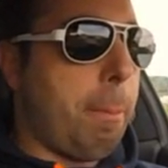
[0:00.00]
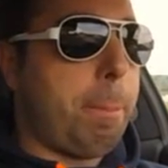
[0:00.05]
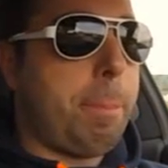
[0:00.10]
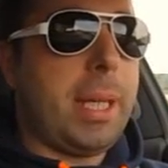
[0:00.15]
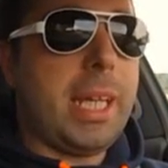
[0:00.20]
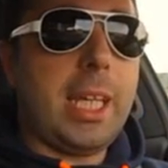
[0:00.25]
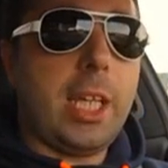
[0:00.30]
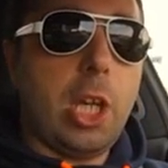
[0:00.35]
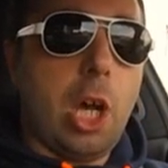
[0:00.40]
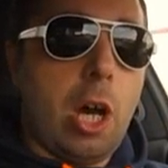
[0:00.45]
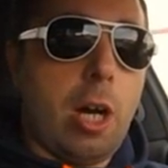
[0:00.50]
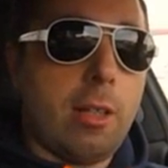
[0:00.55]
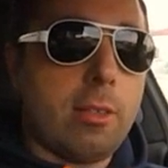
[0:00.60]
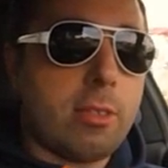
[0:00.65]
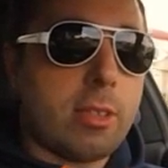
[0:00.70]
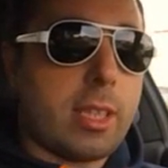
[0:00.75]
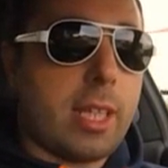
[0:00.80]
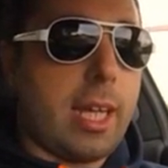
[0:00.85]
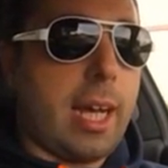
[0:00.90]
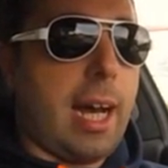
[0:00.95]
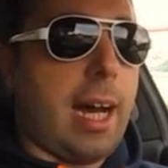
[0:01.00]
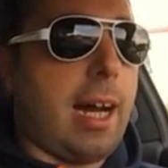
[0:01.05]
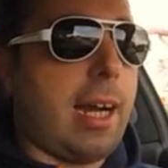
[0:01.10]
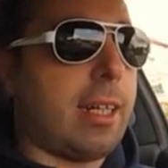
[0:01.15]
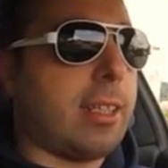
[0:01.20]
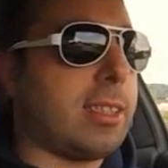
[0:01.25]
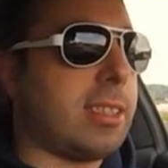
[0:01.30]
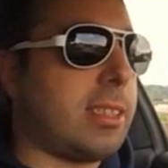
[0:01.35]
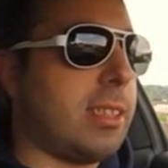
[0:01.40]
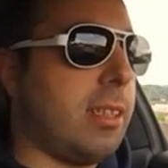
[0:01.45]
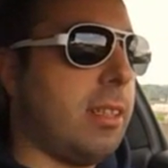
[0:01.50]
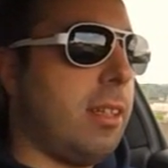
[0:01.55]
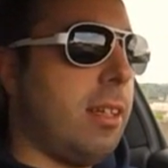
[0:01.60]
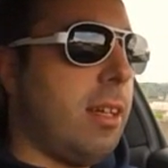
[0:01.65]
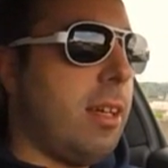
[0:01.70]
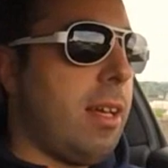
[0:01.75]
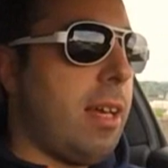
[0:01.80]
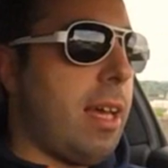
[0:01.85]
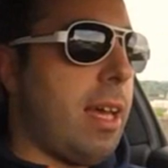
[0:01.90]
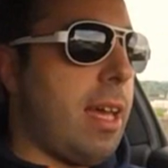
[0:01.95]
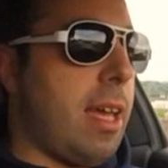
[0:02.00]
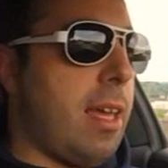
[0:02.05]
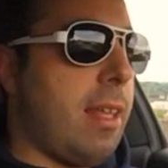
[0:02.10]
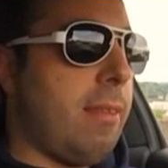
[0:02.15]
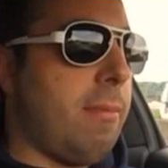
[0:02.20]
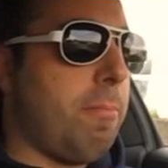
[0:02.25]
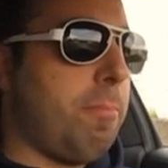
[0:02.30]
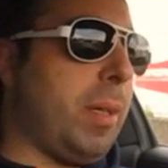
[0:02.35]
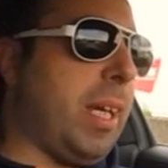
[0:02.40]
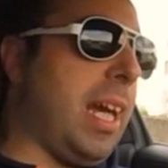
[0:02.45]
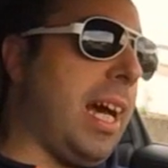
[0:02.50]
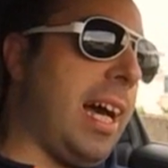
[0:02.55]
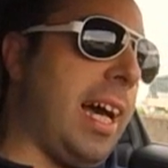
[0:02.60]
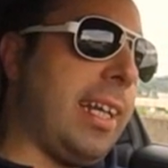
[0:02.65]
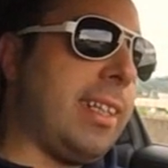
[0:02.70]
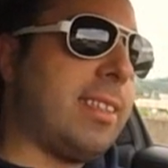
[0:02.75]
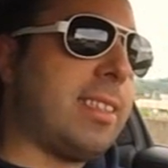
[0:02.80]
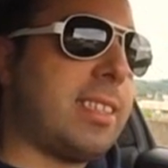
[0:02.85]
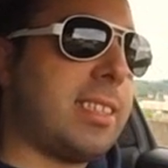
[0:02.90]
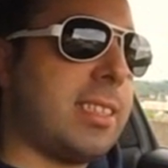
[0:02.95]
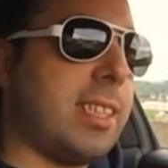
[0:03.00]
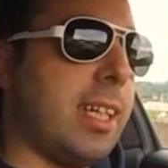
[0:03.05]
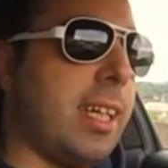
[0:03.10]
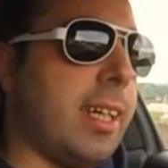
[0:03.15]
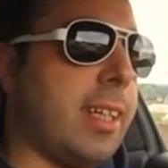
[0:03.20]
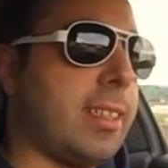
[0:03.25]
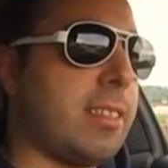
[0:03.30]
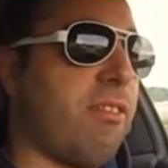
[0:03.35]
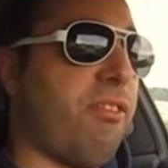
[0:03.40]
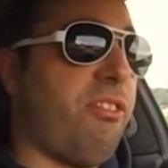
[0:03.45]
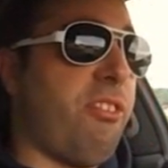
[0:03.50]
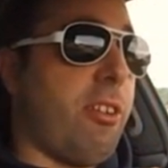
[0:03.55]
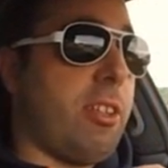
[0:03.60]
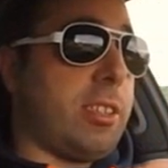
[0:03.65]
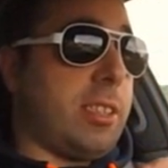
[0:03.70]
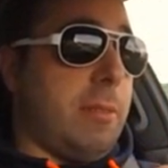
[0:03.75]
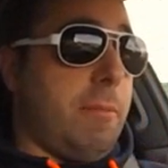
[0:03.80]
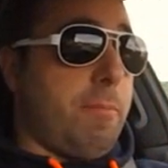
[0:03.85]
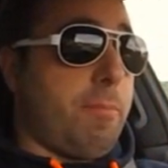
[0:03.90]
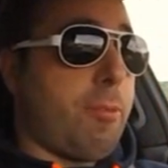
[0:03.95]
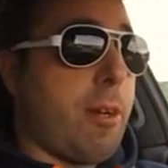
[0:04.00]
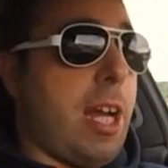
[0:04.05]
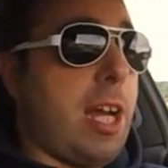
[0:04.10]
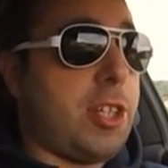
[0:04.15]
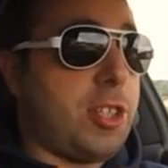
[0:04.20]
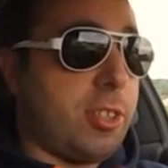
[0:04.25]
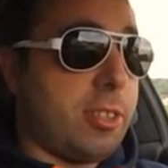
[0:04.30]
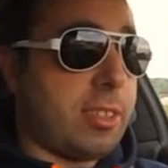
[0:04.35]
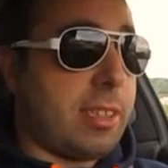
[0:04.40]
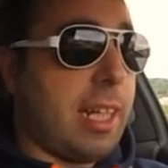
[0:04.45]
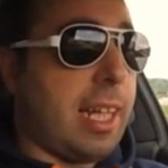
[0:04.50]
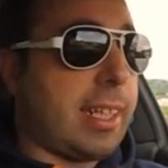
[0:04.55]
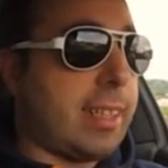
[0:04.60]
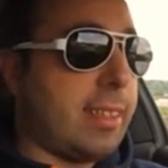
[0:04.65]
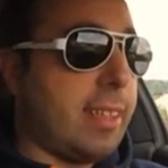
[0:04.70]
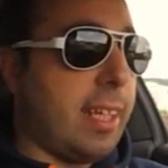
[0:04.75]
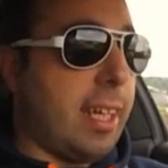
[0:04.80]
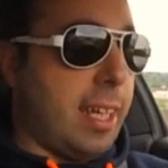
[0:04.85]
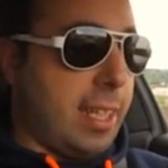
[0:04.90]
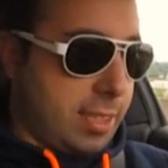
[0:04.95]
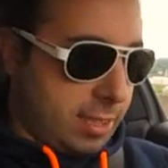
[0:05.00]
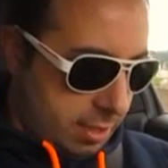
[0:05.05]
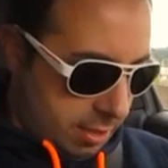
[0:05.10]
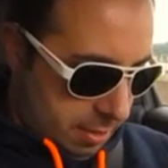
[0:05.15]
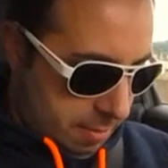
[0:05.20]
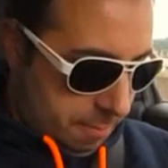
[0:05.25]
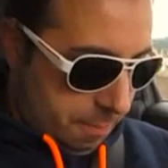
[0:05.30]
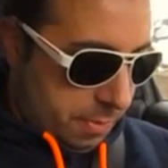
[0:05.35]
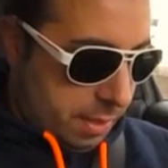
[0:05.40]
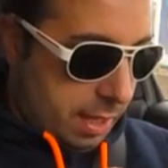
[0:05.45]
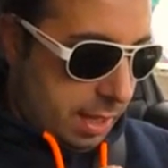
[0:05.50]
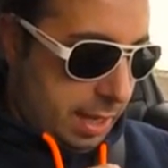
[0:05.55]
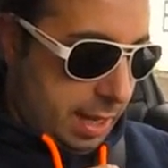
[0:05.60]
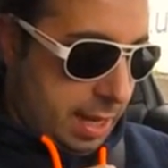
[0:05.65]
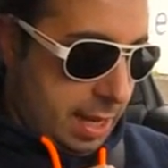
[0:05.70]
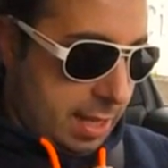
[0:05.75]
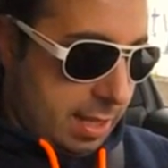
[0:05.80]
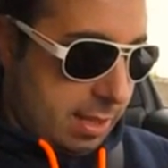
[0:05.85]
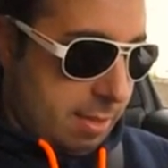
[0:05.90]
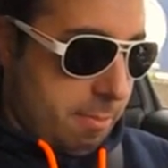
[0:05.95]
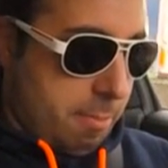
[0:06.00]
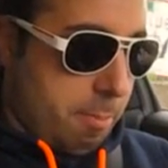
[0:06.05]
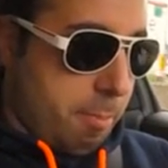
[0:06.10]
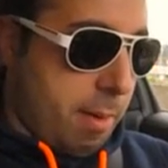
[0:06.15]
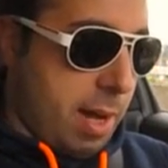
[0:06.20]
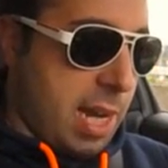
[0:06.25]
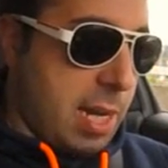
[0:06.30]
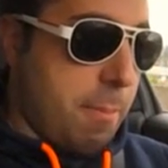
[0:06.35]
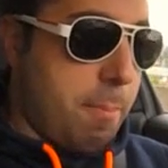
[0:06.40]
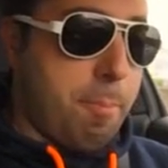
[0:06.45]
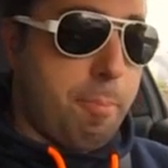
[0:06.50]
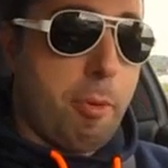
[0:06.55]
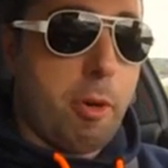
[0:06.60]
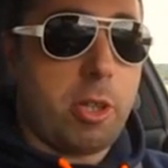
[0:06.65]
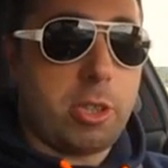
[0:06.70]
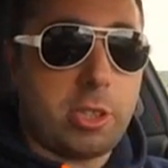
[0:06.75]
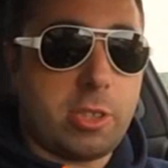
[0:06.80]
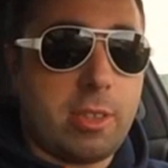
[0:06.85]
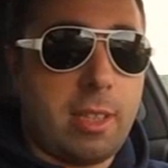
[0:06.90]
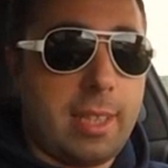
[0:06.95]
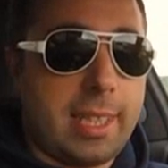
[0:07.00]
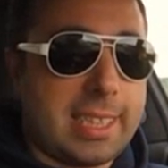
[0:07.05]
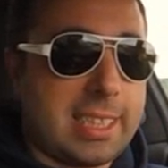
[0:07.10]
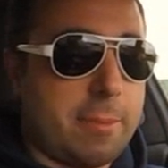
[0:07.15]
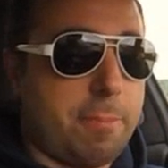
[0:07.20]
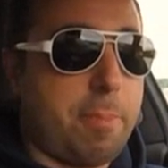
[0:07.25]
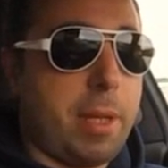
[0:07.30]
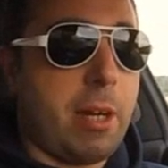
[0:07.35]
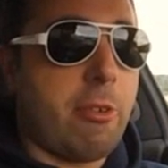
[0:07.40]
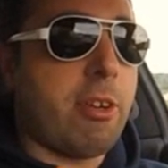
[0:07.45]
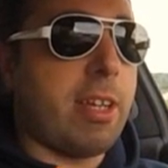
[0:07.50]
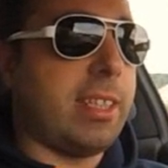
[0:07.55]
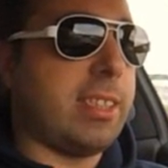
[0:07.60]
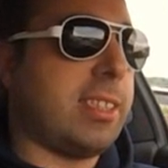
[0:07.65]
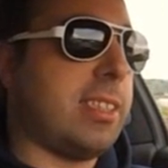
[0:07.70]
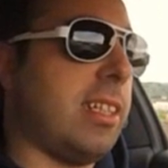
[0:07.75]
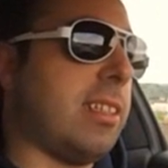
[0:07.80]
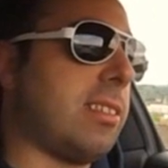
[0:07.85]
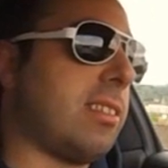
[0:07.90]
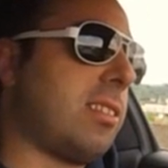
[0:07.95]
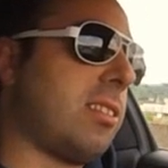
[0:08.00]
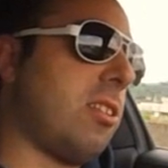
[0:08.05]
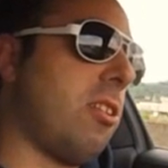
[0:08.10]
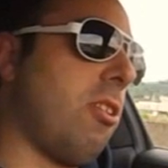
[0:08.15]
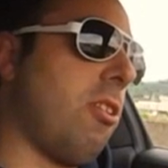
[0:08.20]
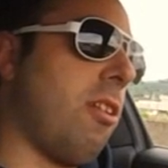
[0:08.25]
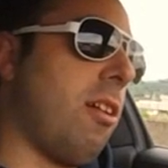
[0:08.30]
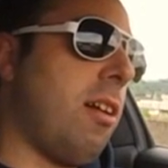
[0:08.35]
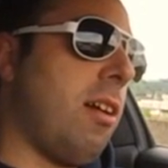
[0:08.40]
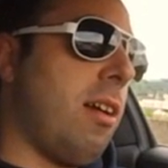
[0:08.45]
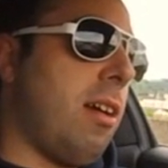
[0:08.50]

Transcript: beyond cars and behind the scenes first impressions like this, and my personal experiences. So